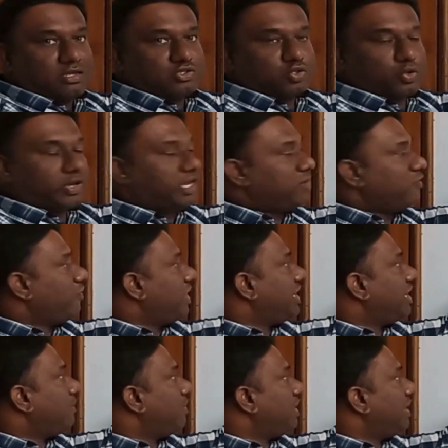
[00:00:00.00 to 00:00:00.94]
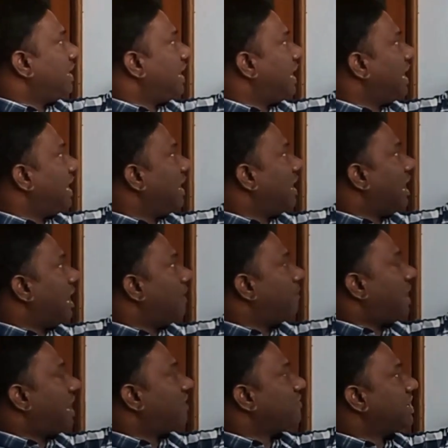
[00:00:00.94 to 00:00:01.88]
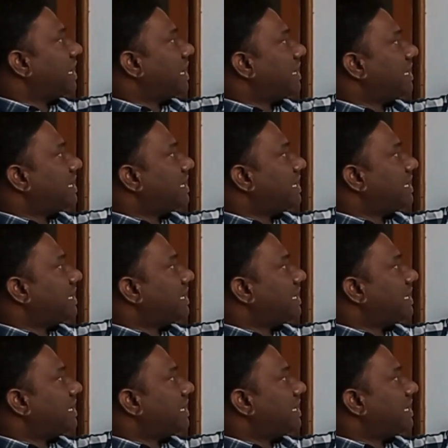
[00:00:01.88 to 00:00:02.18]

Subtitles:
So in variable a, I am having an